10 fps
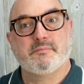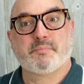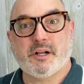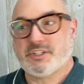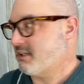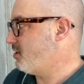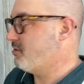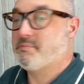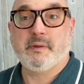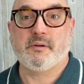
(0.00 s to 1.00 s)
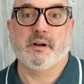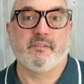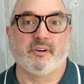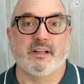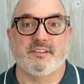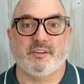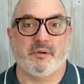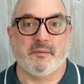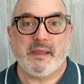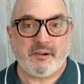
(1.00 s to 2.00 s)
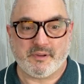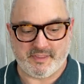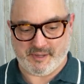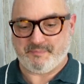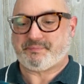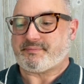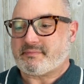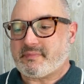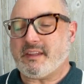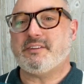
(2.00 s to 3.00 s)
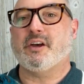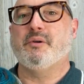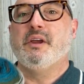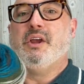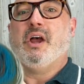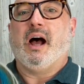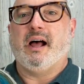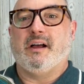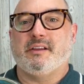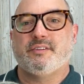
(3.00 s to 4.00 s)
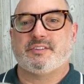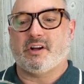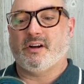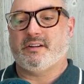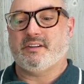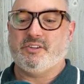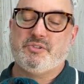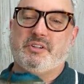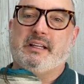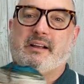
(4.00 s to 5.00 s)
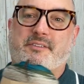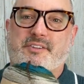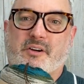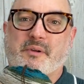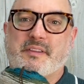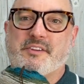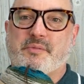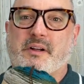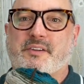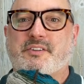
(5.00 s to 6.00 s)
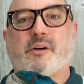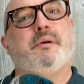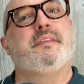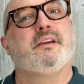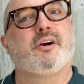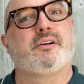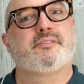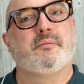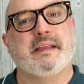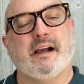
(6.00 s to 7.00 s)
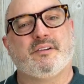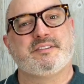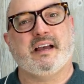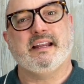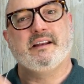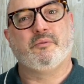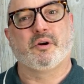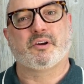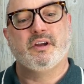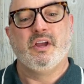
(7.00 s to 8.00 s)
project or make whatever it is you wanna make with it. So usually I'll start with this one. I'll start with the yarn from the outside and work